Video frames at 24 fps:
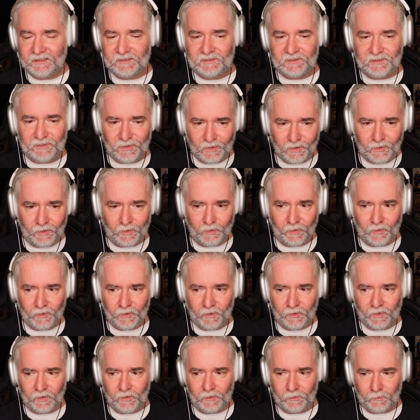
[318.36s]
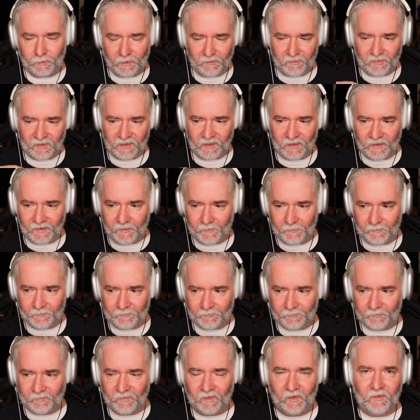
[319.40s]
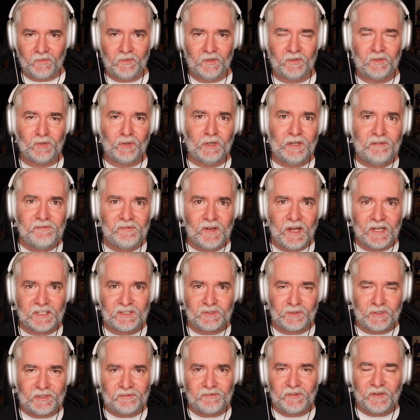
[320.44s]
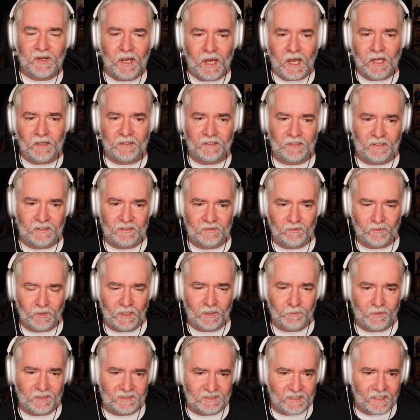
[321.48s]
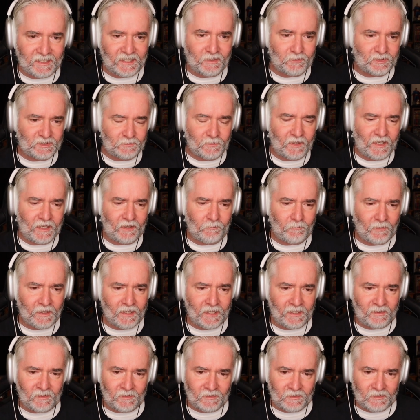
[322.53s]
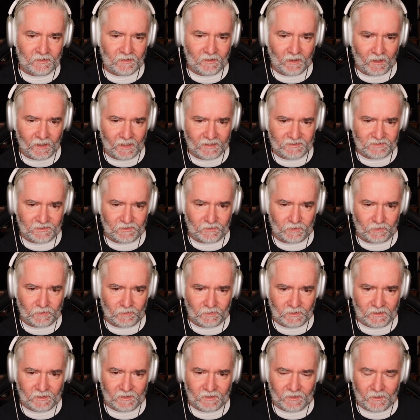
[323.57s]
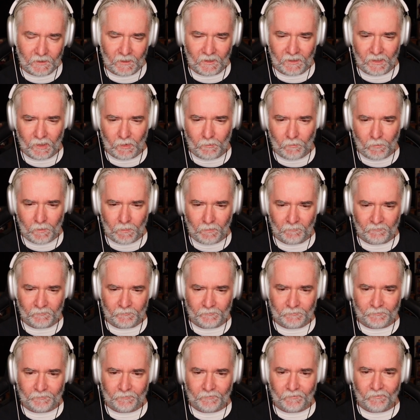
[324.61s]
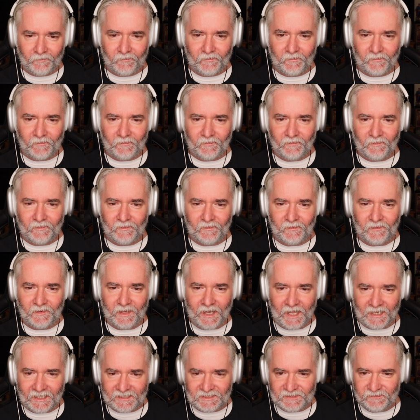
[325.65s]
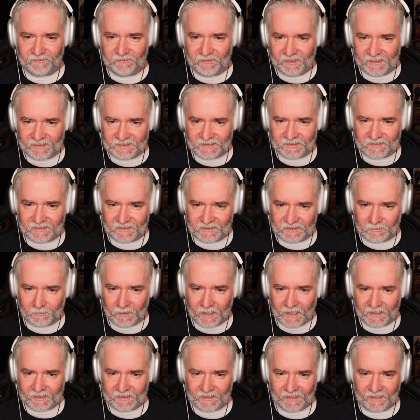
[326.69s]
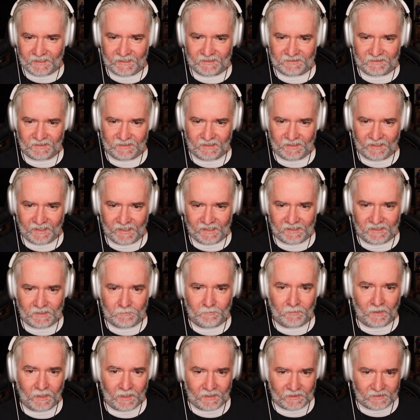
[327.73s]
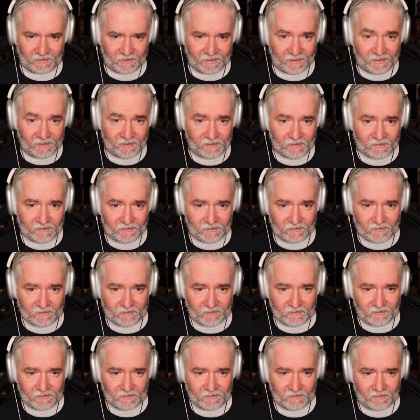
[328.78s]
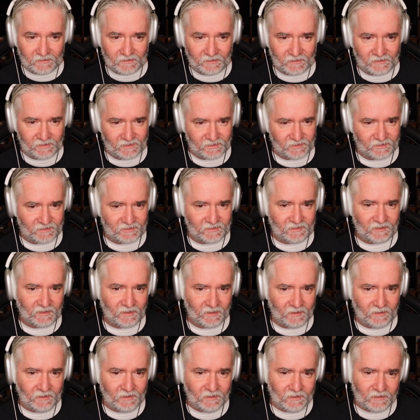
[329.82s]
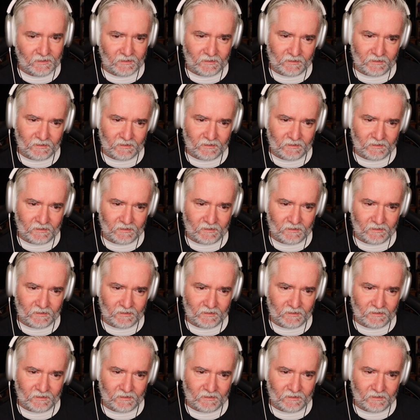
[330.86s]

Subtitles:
2 with the Toy Factory finale, right, where Chucky was being made. Oh, that's cool. Alex Vincent is back as Andy Barclay. Interesting.